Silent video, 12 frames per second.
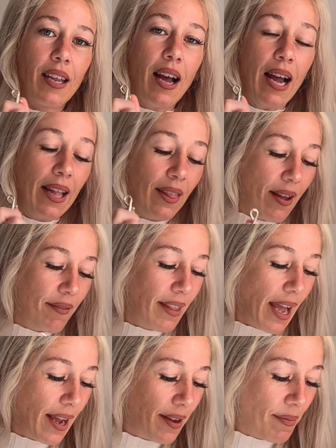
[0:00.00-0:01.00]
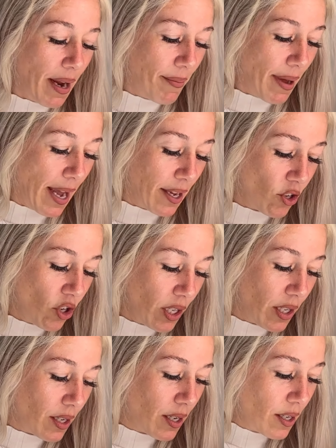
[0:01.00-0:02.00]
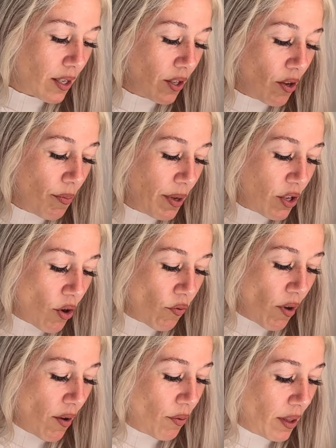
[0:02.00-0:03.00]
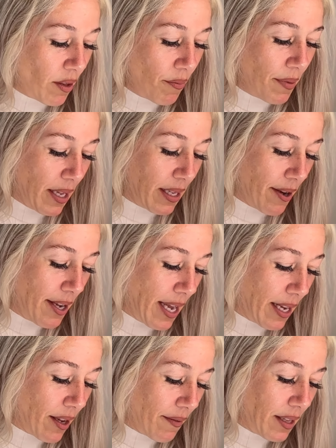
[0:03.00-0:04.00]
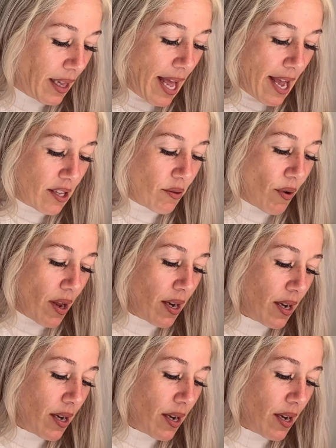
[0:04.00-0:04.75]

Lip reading: I love that in my bags. Just don't be so rough with them. That's how I yanked off the last one.